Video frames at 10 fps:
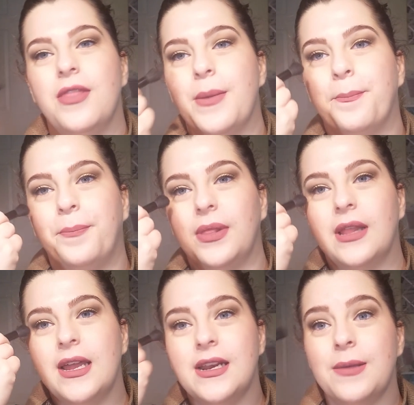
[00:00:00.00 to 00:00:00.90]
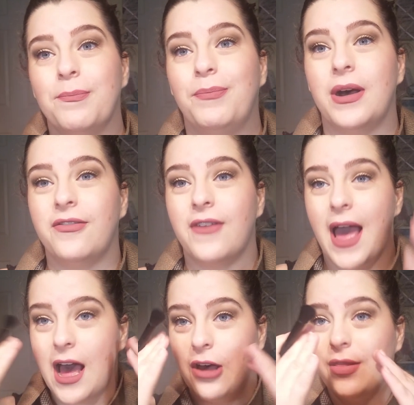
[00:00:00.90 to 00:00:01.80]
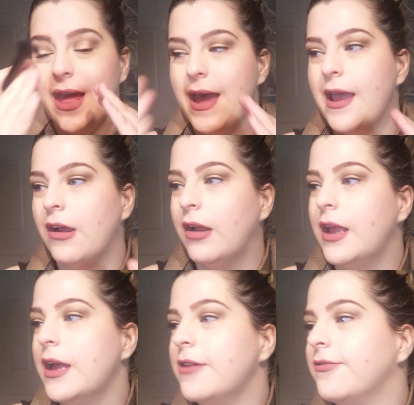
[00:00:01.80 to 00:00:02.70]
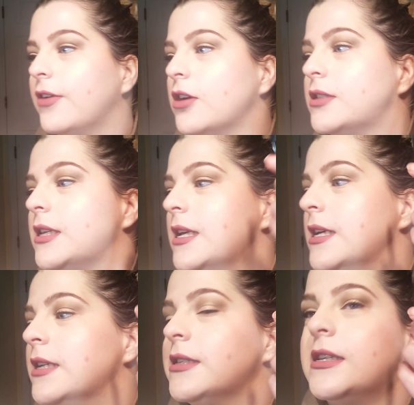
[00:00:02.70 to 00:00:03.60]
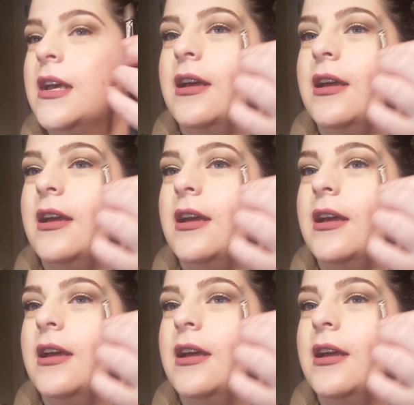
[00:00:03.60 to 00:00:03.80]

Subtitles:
They blend and buff out that area versus